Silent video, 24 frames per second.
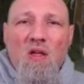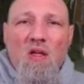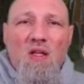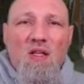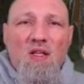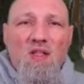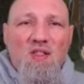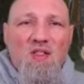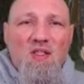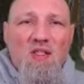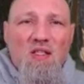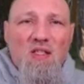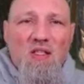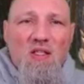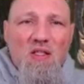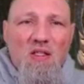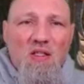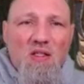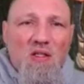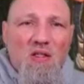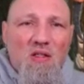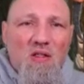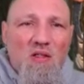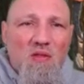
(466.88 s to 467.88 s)
Let's
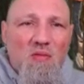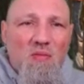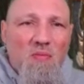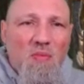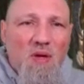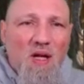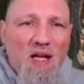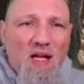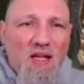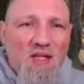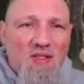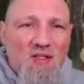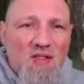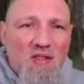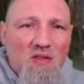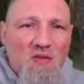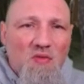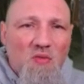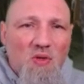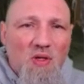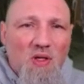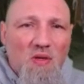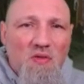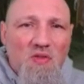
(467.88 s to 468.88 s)
see.
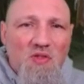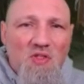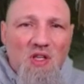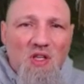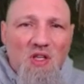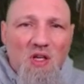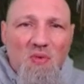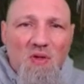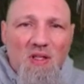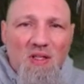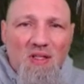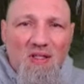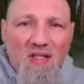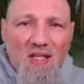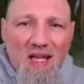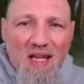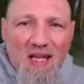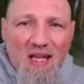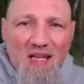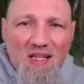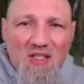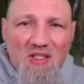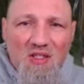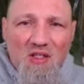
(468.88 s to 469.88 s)
Passive, whenever the champion
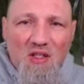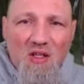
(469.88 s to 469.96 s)
attacks,